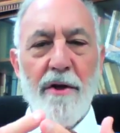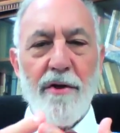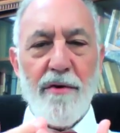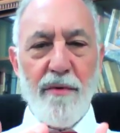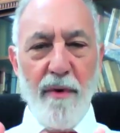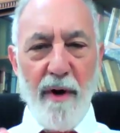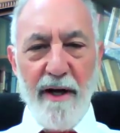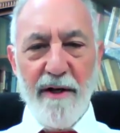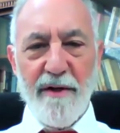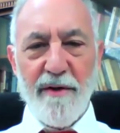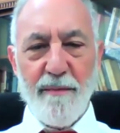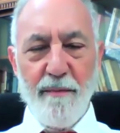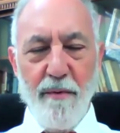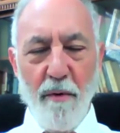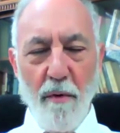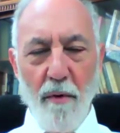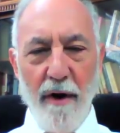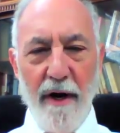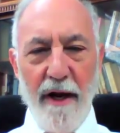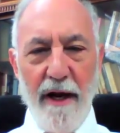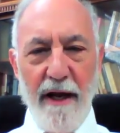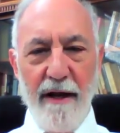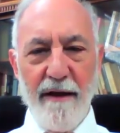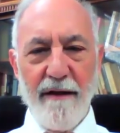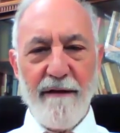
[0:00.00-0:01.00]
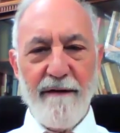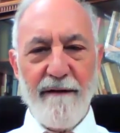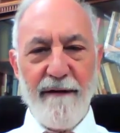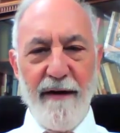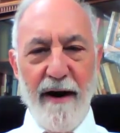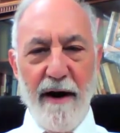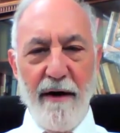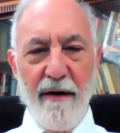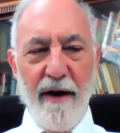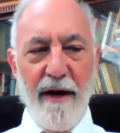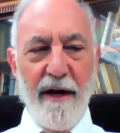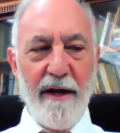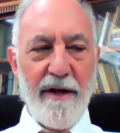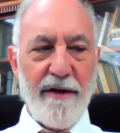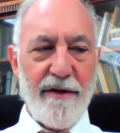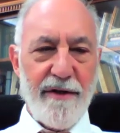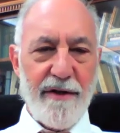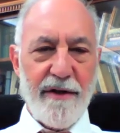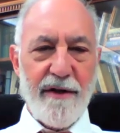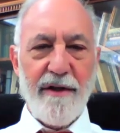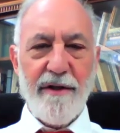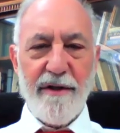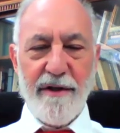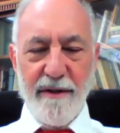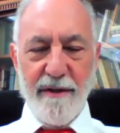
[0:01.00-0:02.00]
transporting the
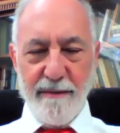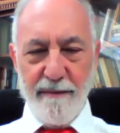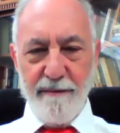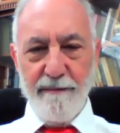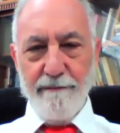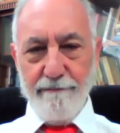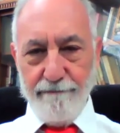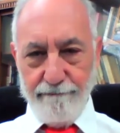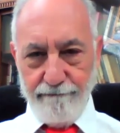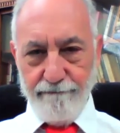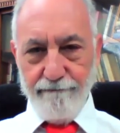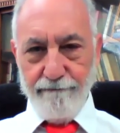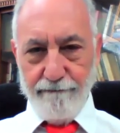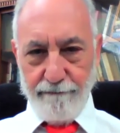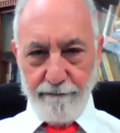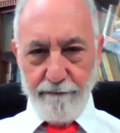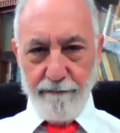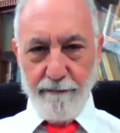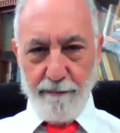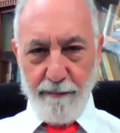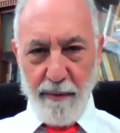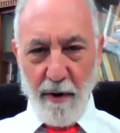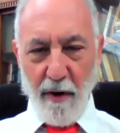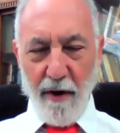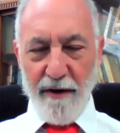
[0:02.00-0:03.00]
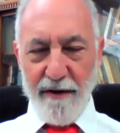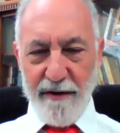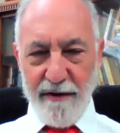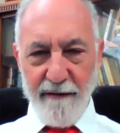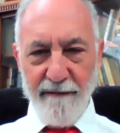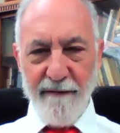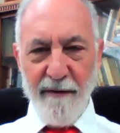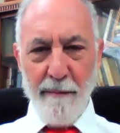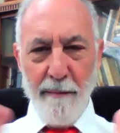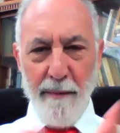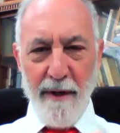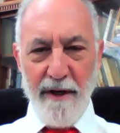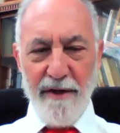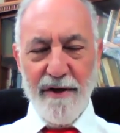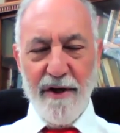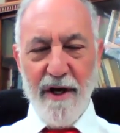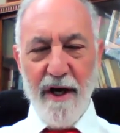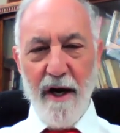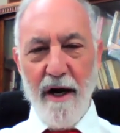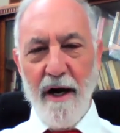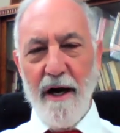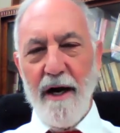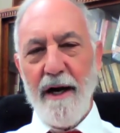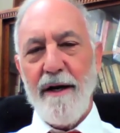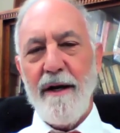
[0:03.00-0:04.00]
various parts of the
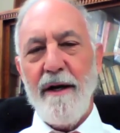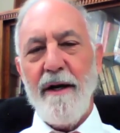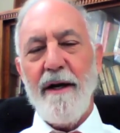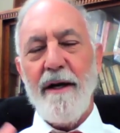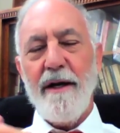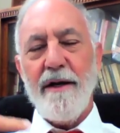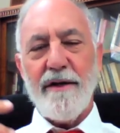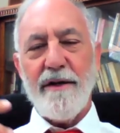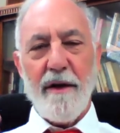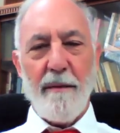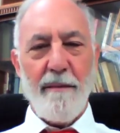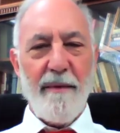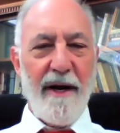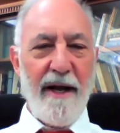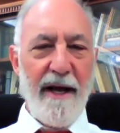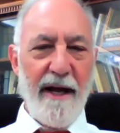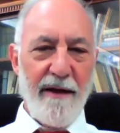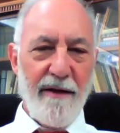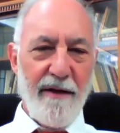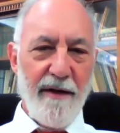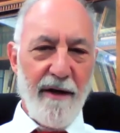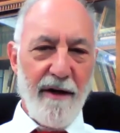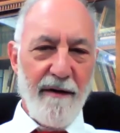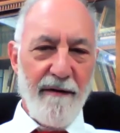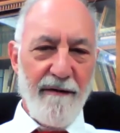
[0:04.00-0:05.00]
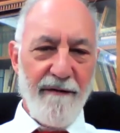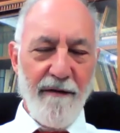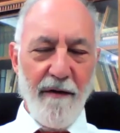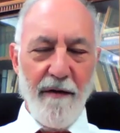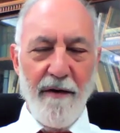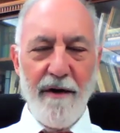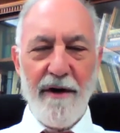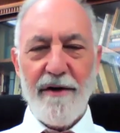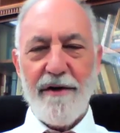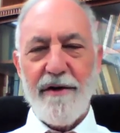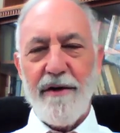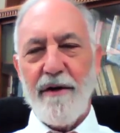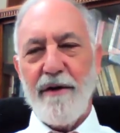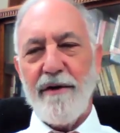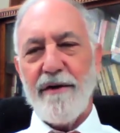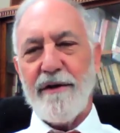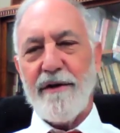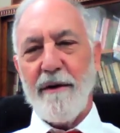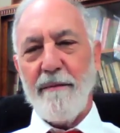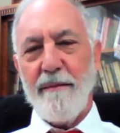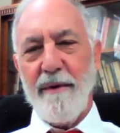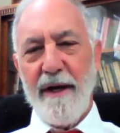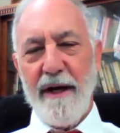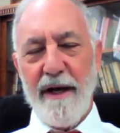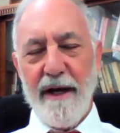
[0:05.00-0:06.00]
Mishkan. Somebody had the furniture,
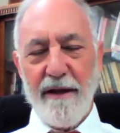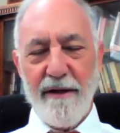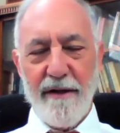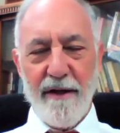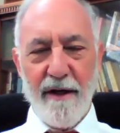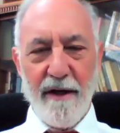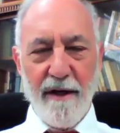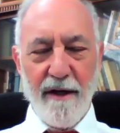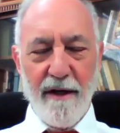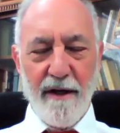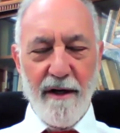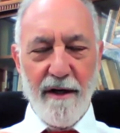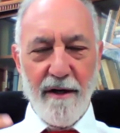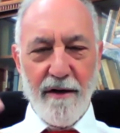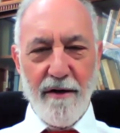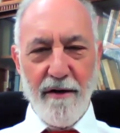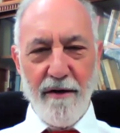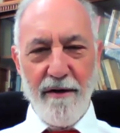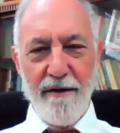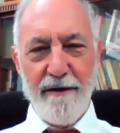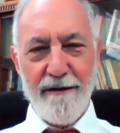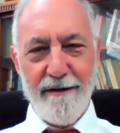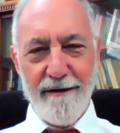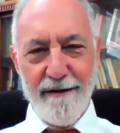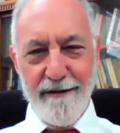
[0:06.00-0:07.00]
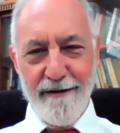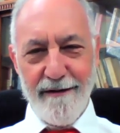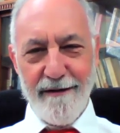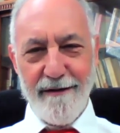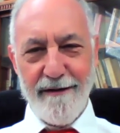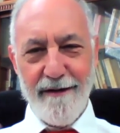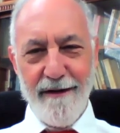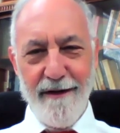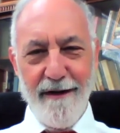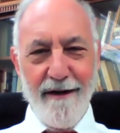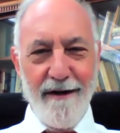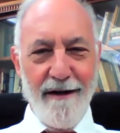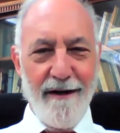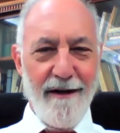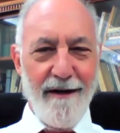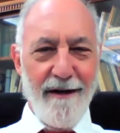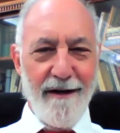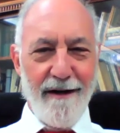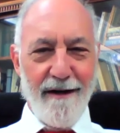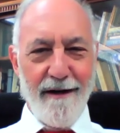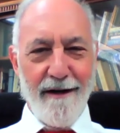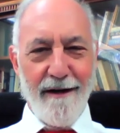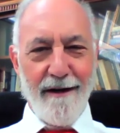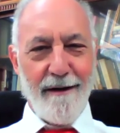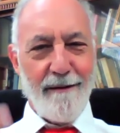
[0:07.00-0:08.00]
somebody had the curtains.
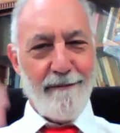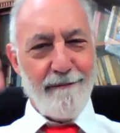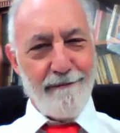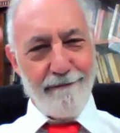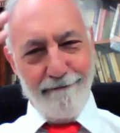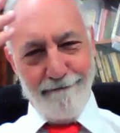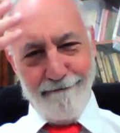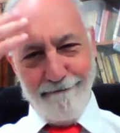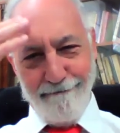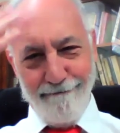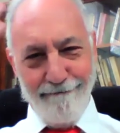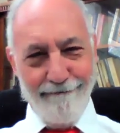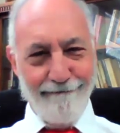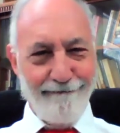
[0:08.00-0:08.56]
Don't